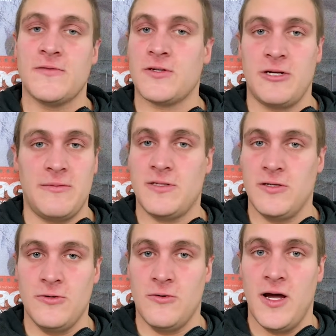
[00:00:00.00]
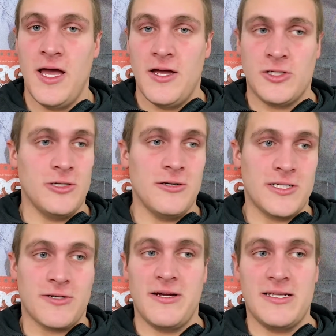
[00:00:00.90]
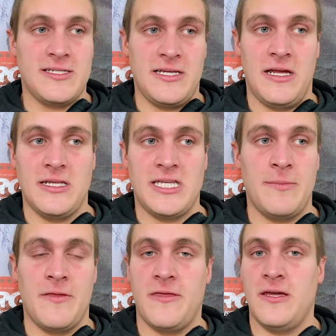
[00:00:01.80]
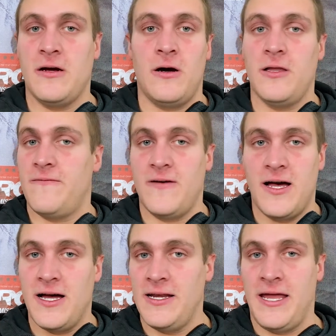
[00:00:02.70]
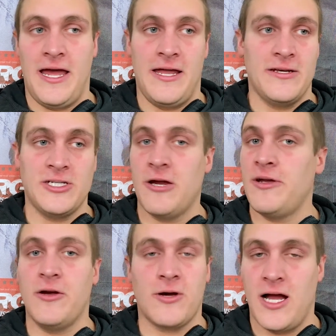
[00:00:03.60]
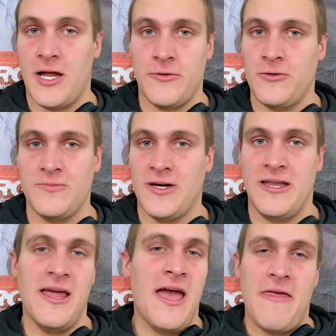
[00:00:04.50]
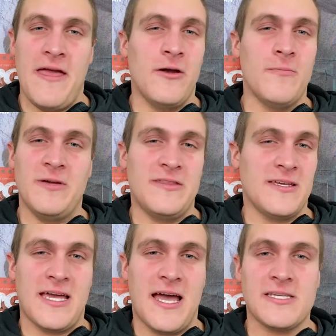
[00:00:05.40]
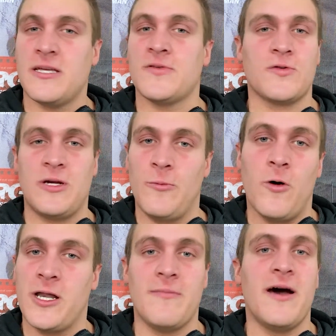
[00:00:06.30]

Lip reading: Scream 2. Sure, it's great seeing Timothy Olyphant and Jerry O'Connell, but they don't beat the cast of Scream 1 in